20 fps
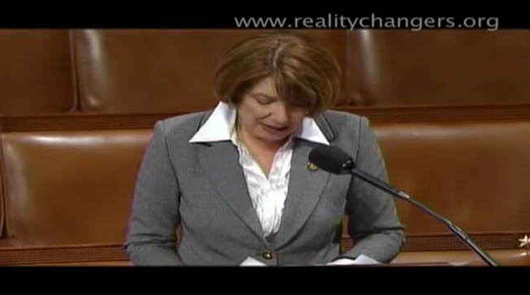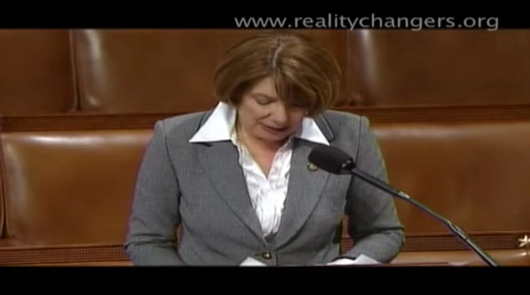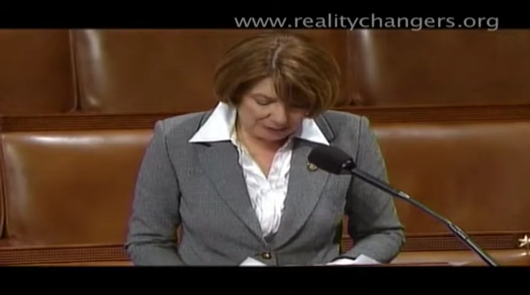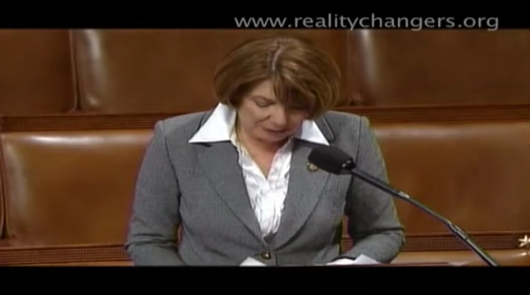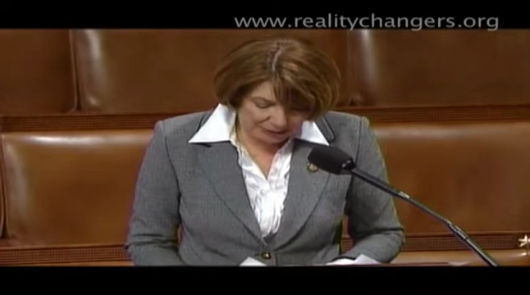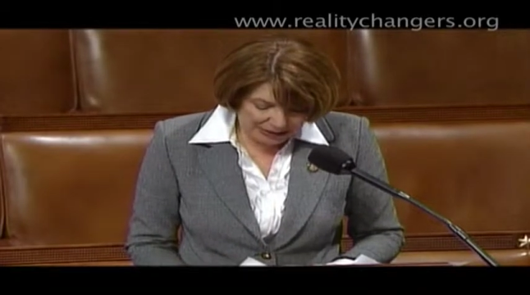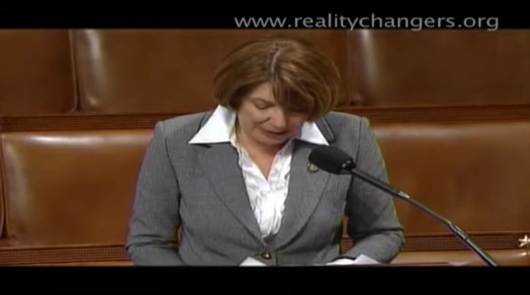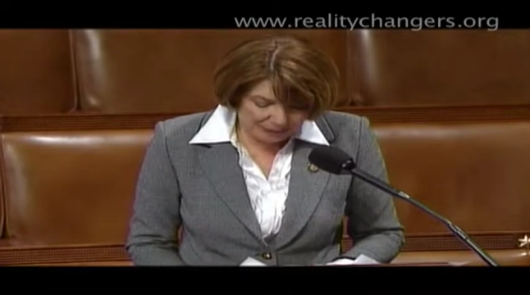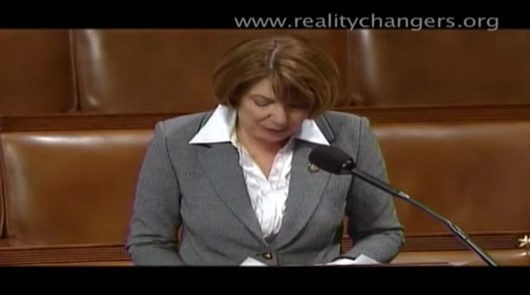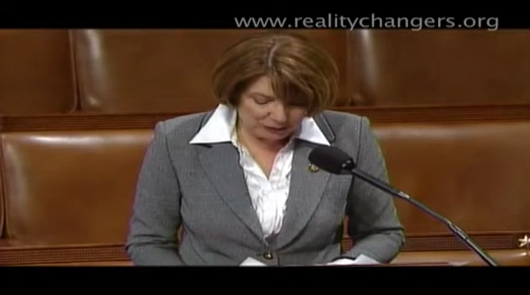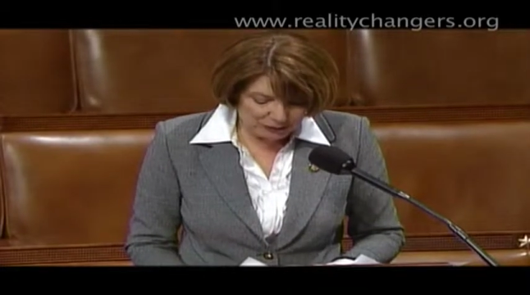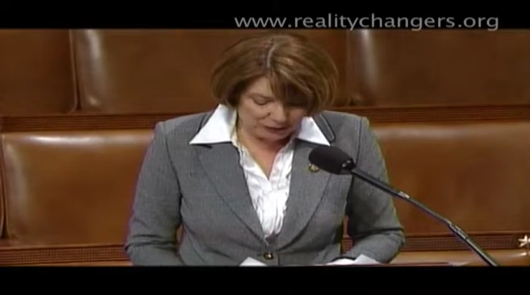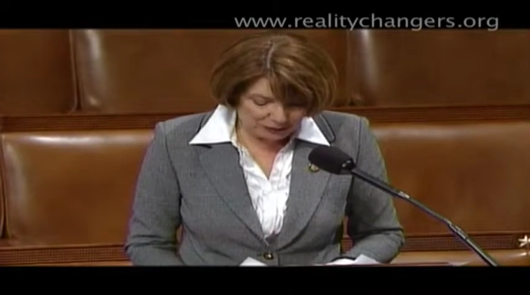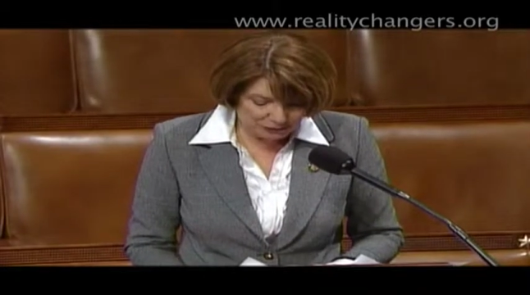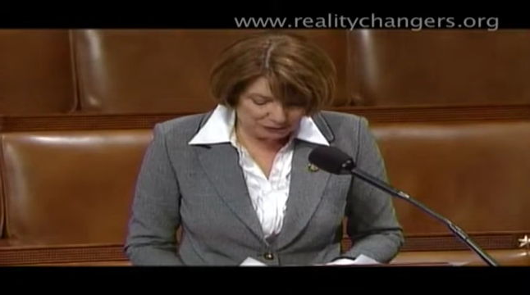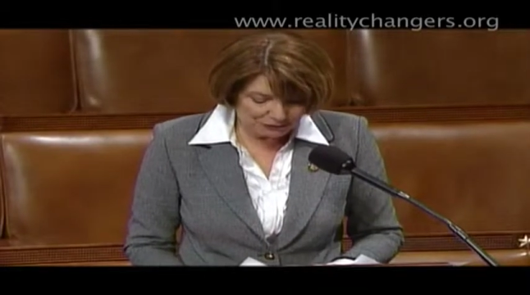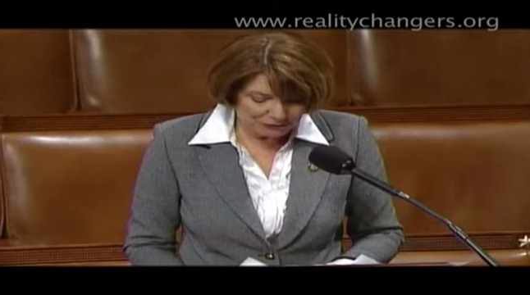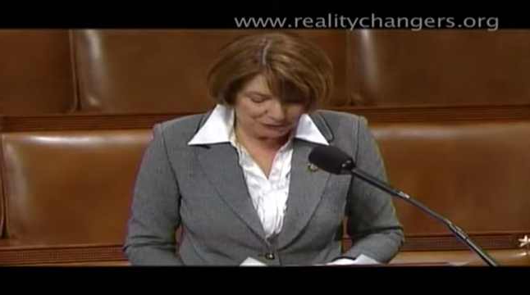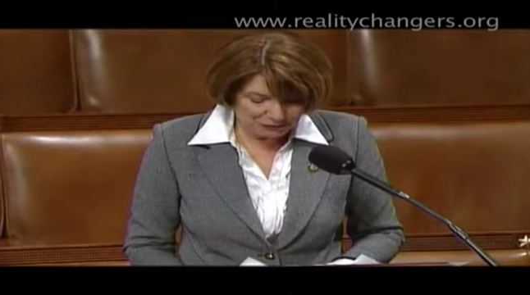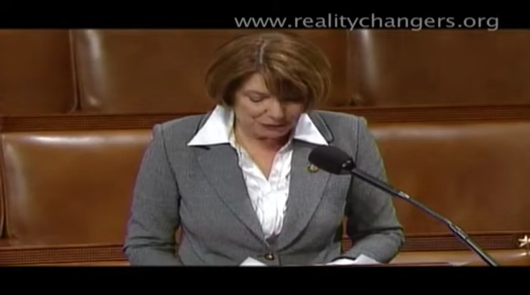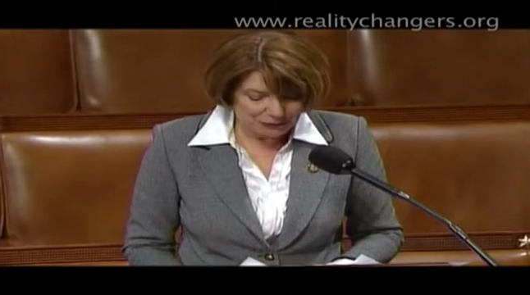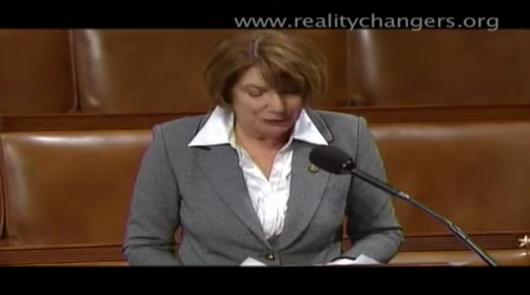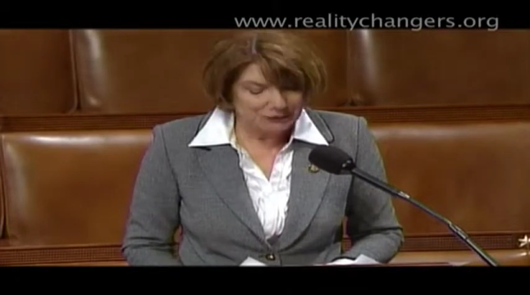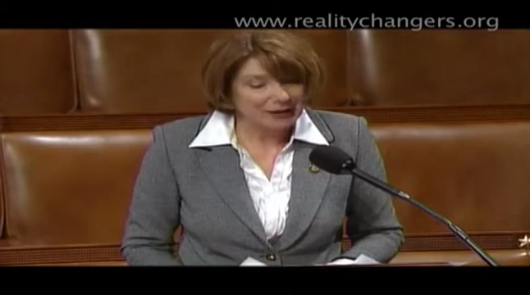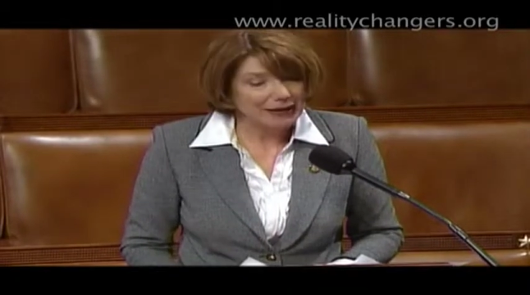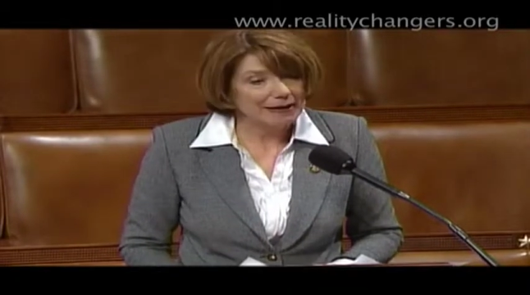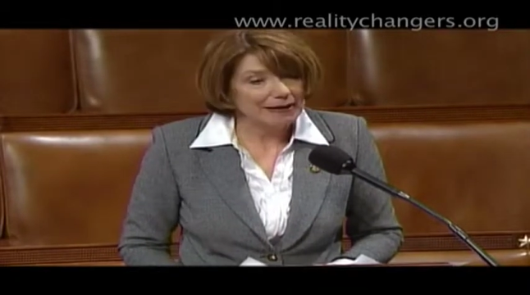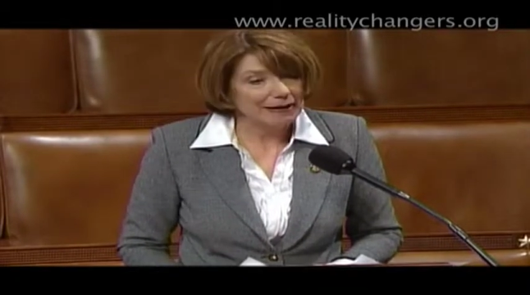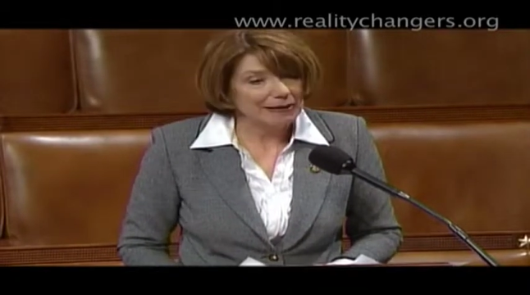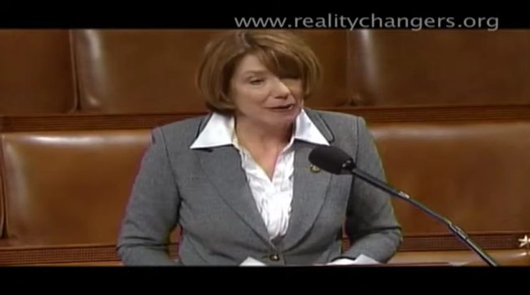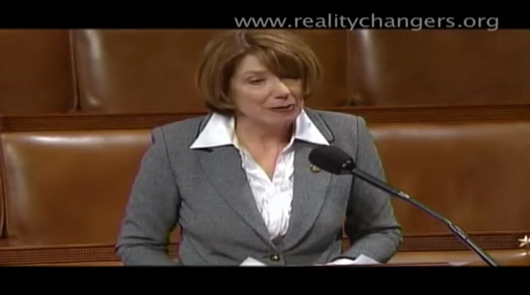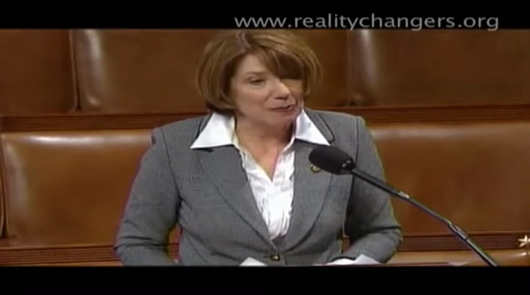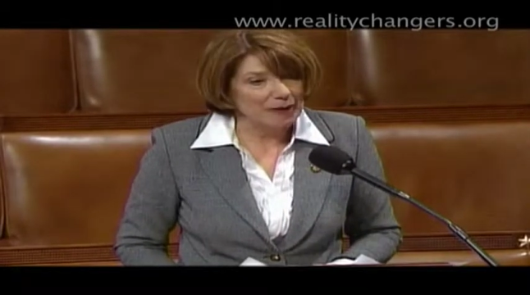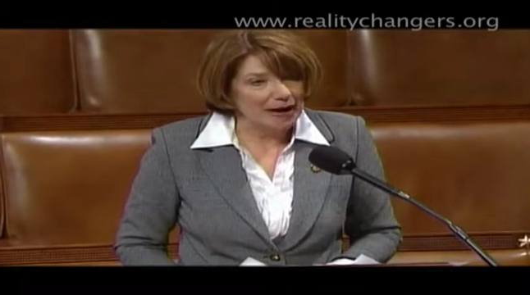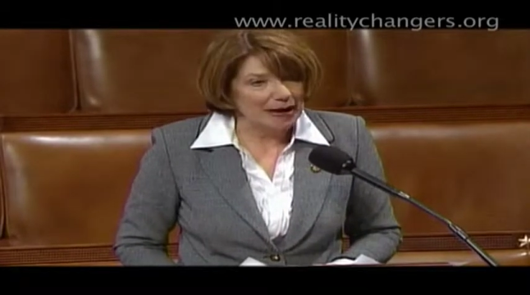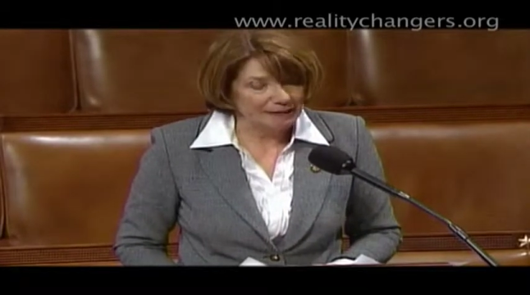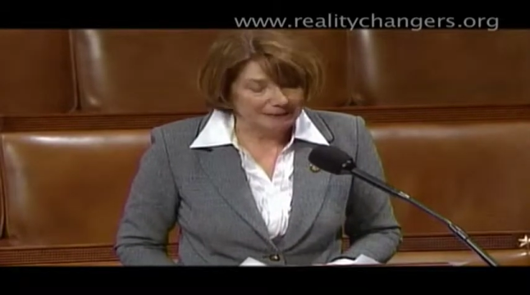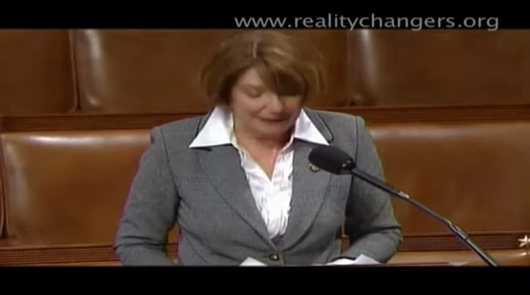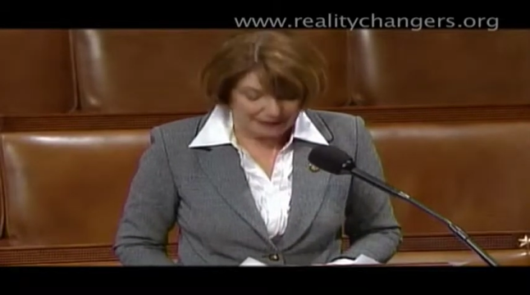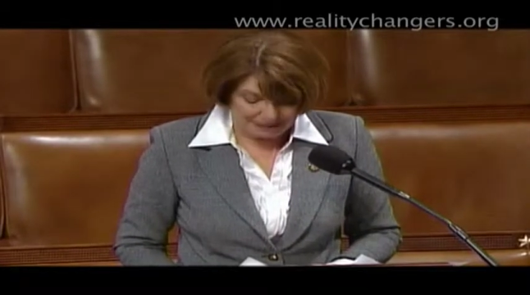and people who truly care
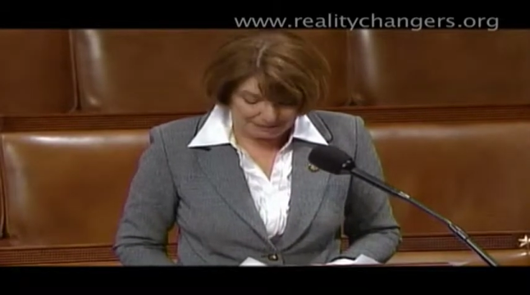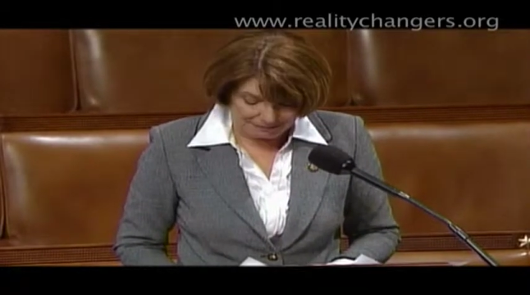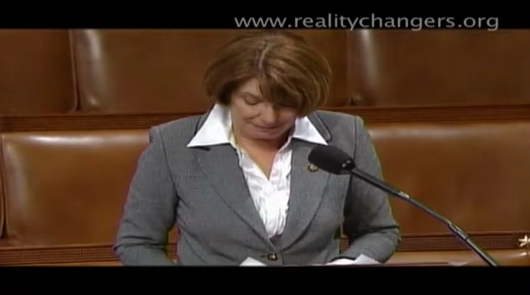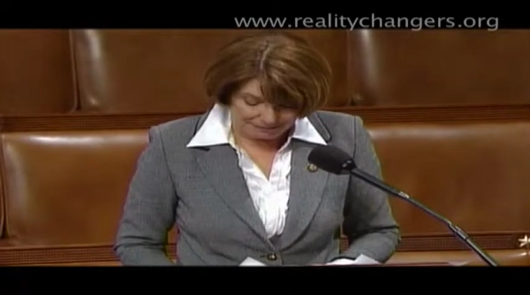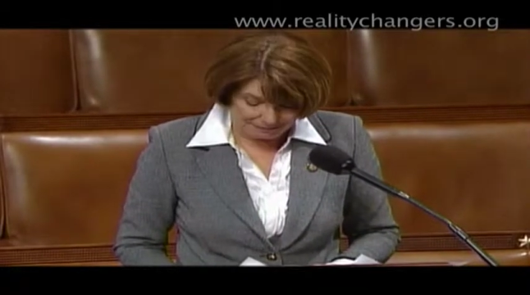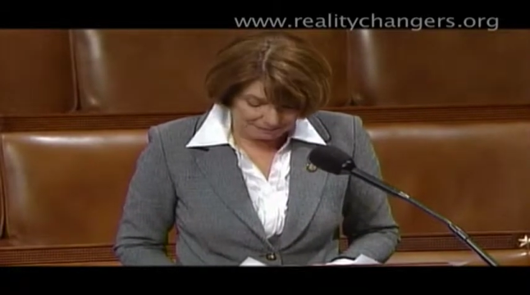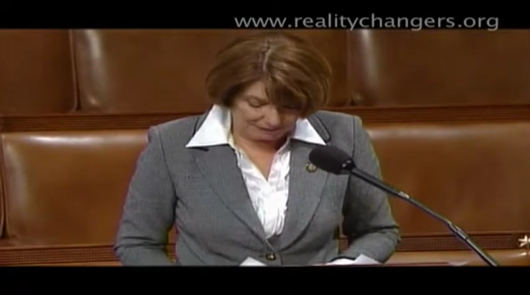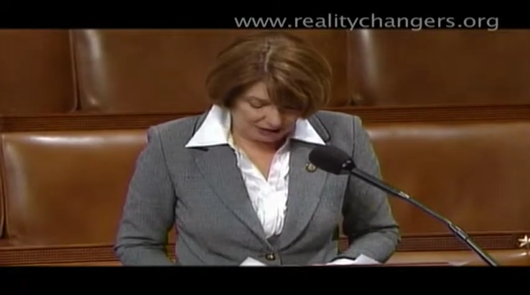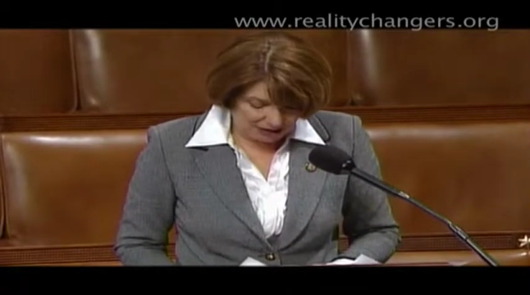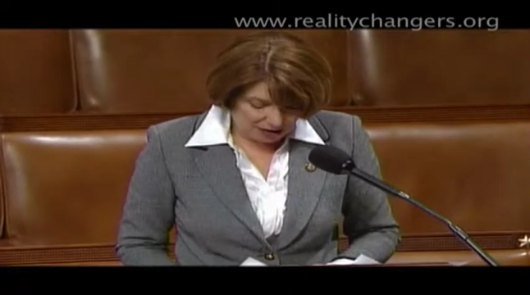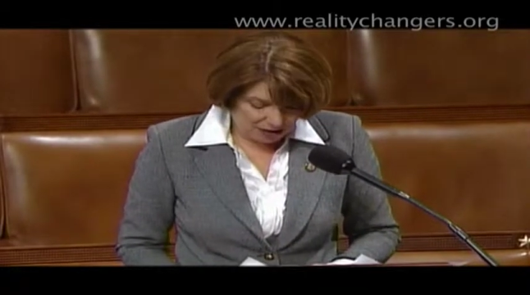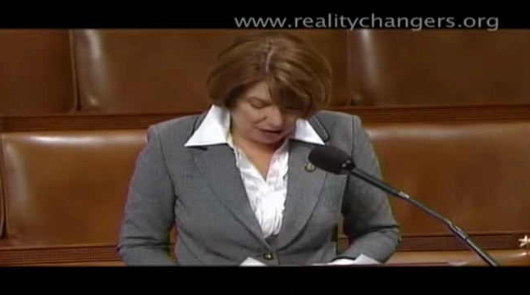about them,